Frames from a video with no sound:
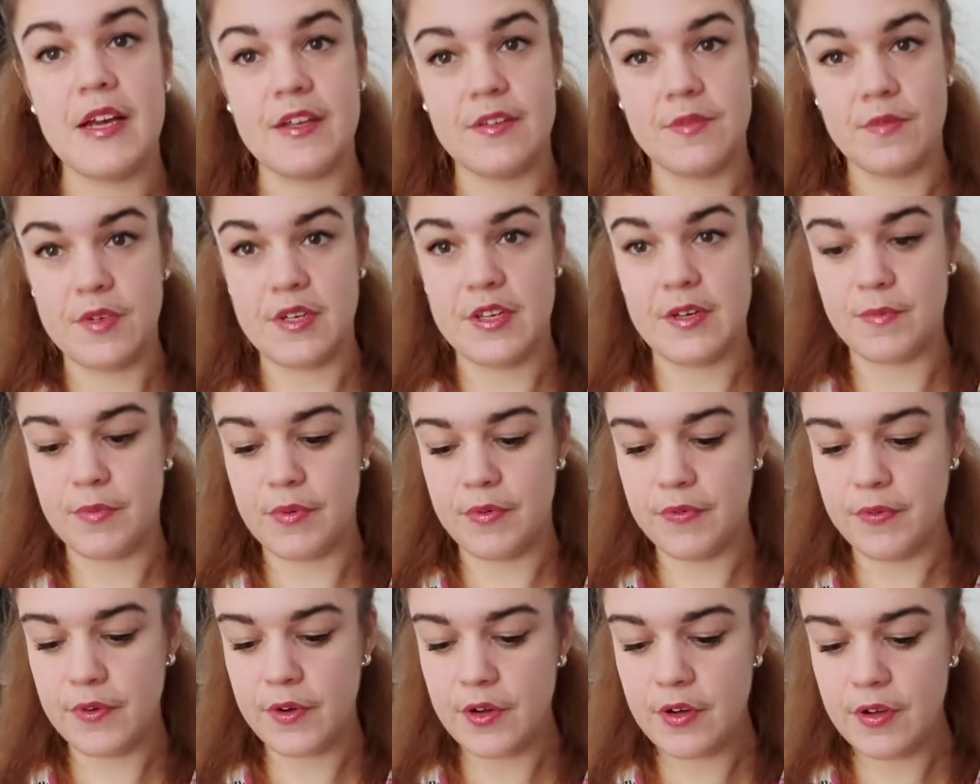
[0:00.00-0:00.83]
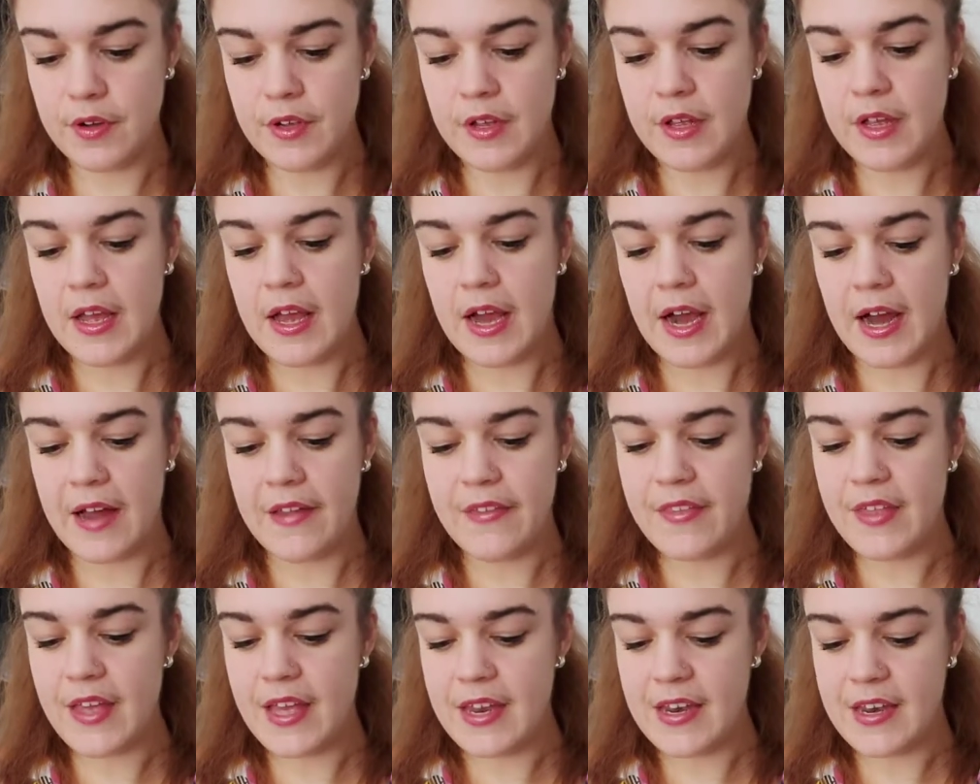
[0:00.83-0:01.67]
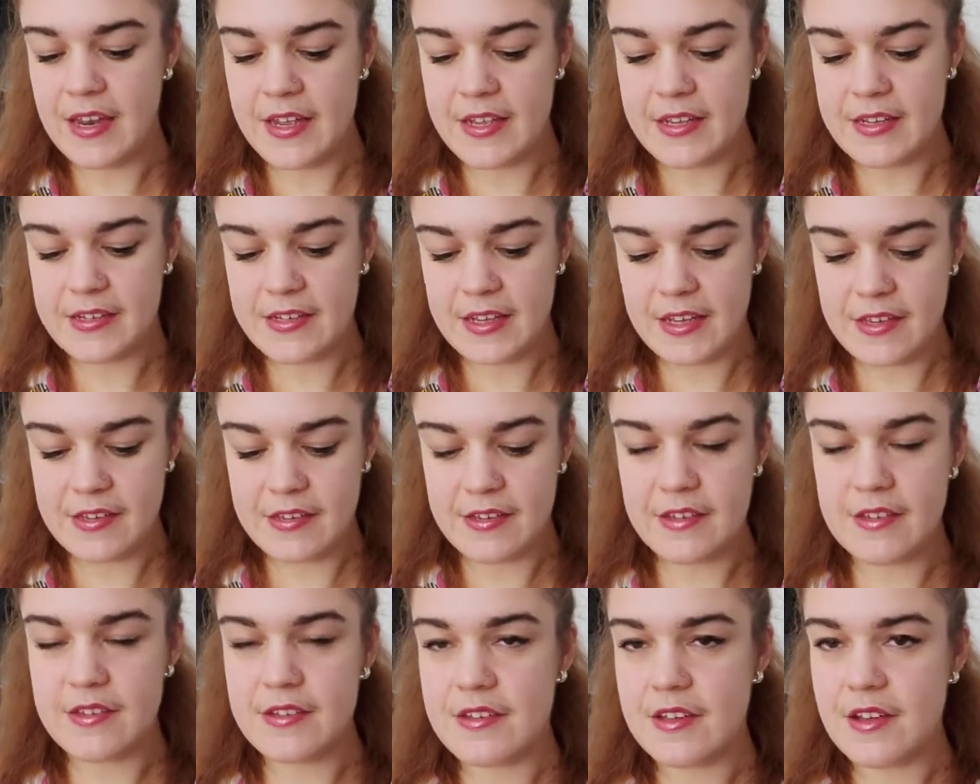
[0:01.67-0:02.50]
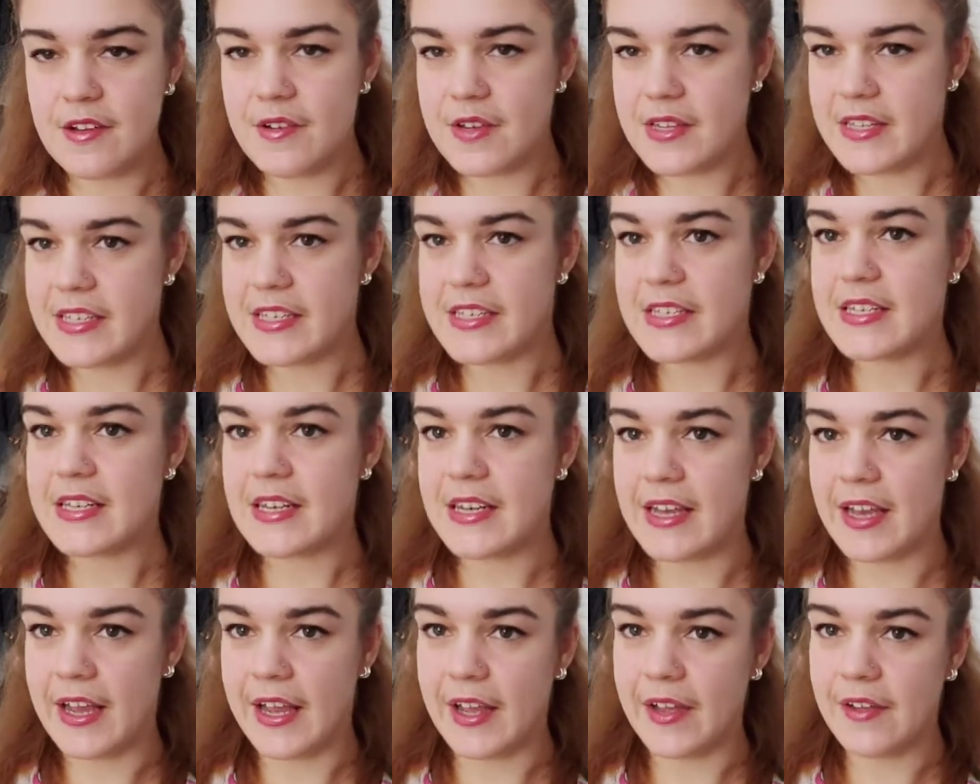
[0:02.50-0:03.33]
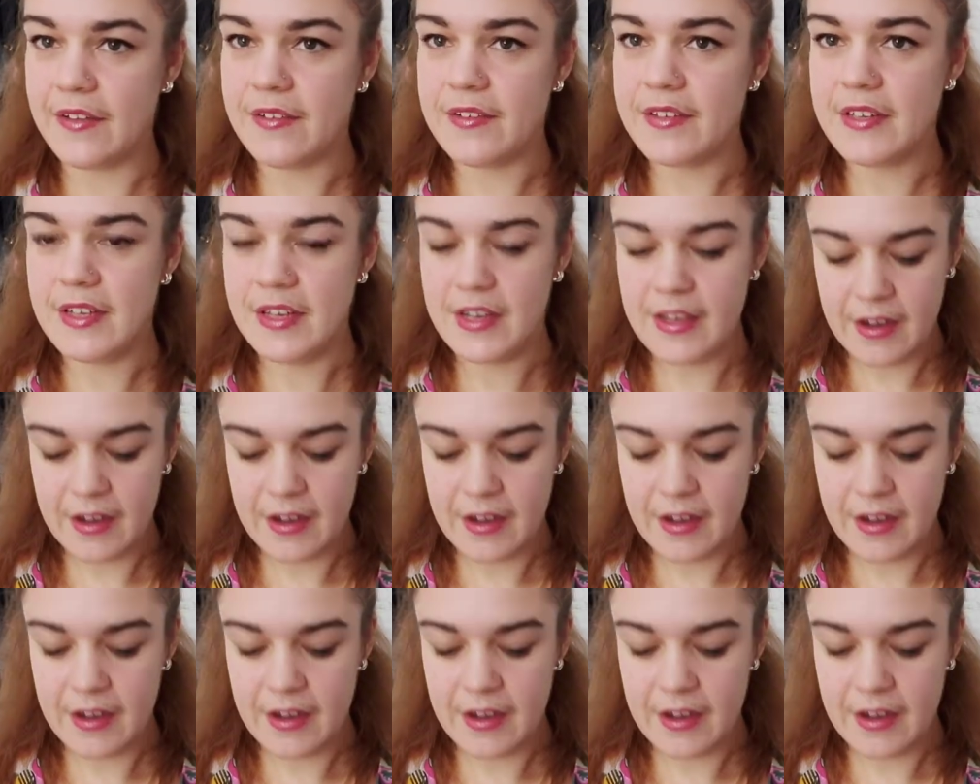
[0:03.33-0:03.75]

as we did before, and then it says to sew in the sleeves.